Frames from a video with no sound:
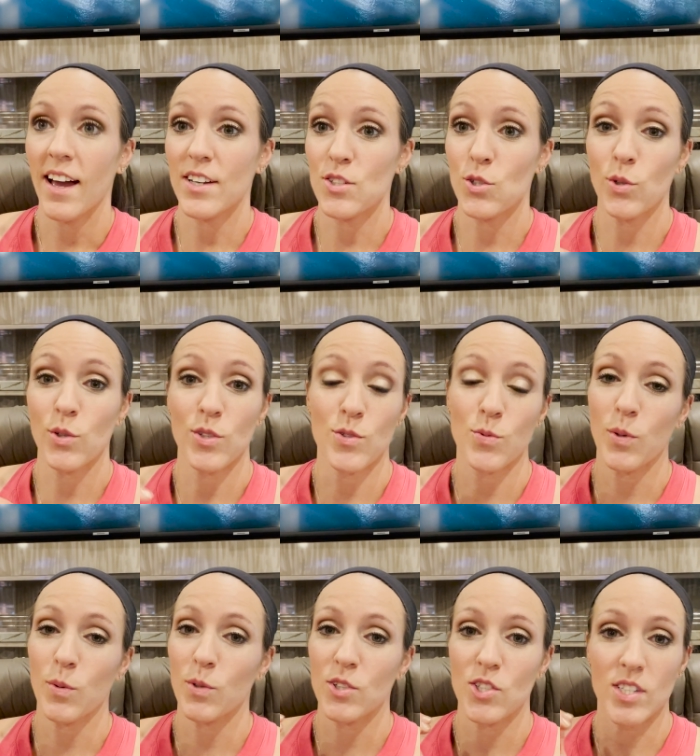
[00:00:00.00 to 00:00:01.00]
and two, because we
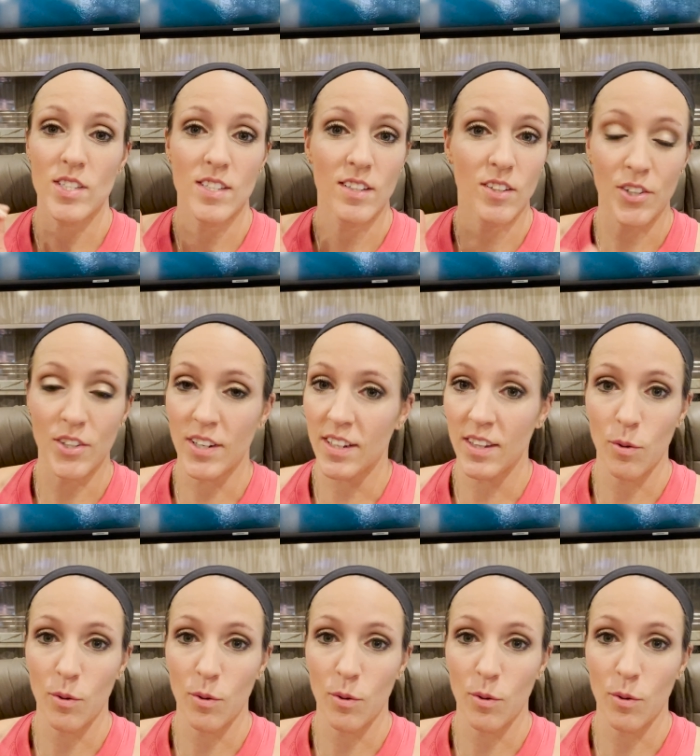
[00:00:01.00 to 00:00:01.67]
were just learning.